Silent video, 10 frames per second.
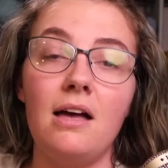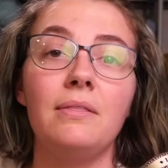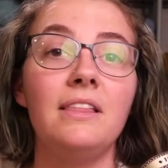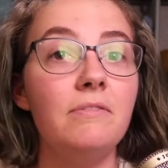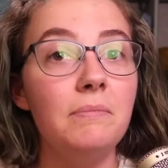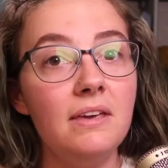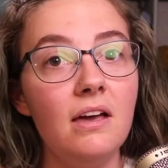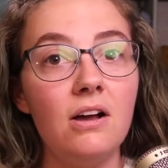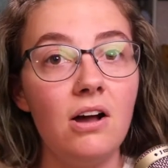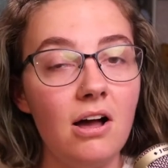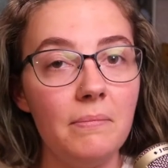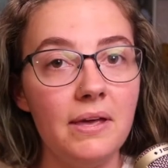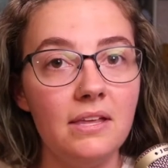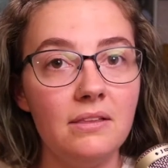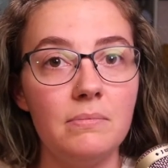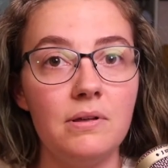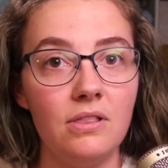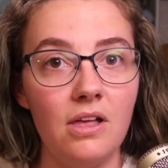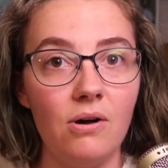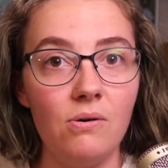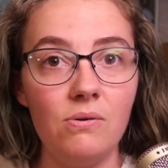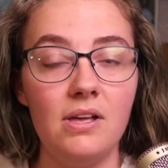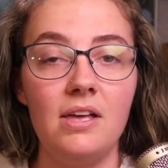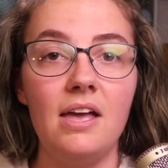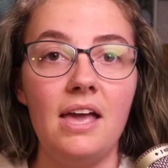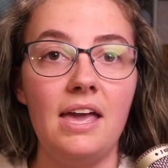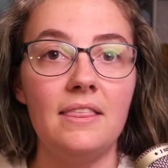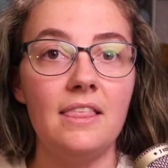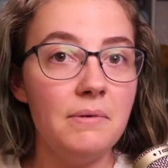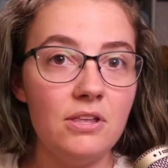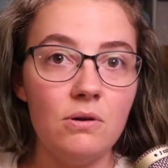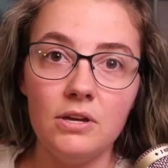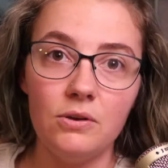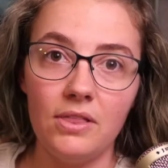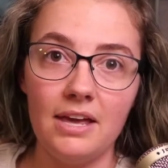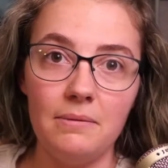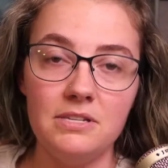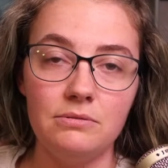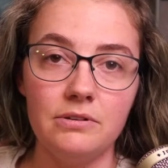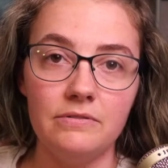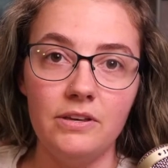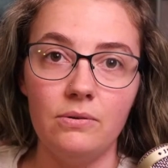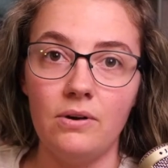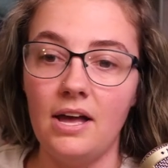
leave me a comment below and let me know what you'd like me to review.